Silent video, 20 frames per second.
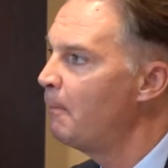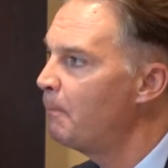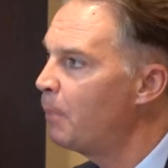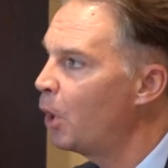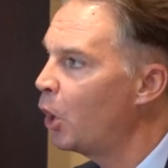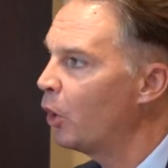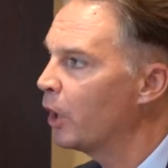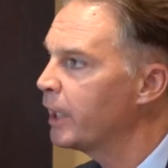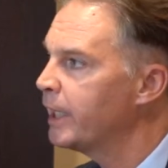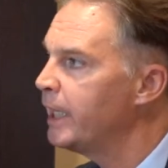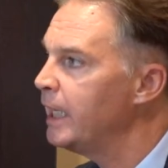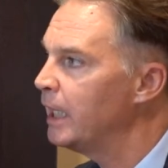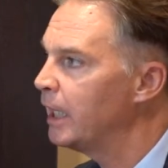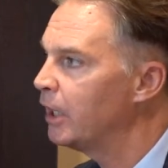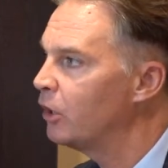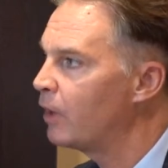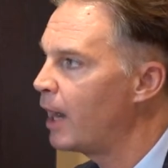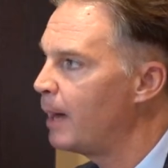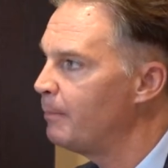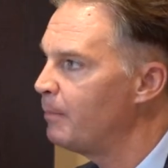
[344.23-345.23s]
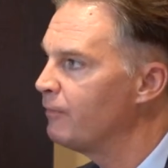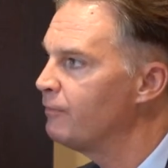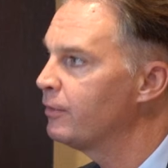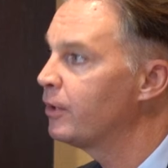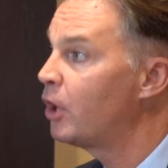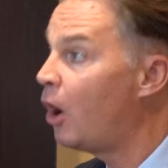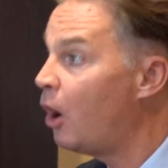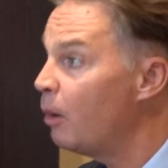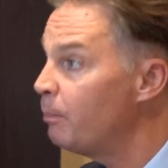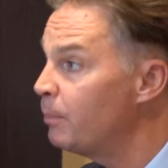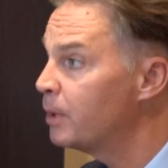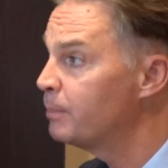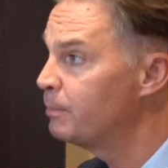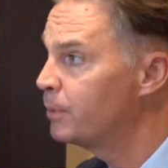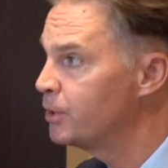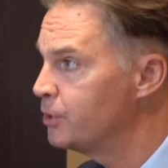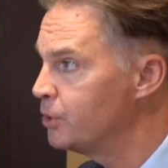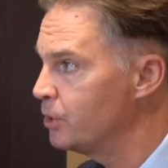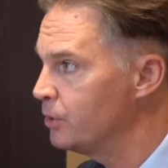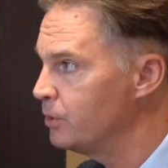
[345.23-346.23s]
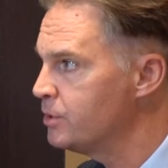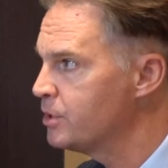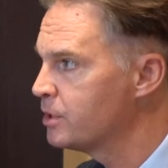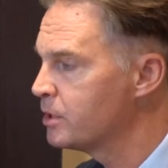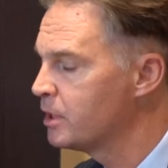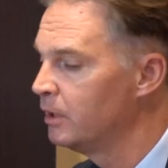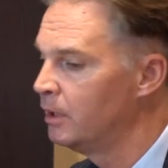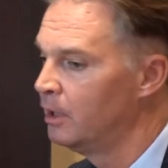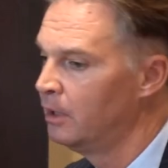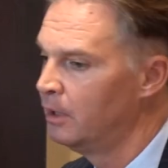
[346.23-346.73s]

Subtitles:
per kilogram of copper produced.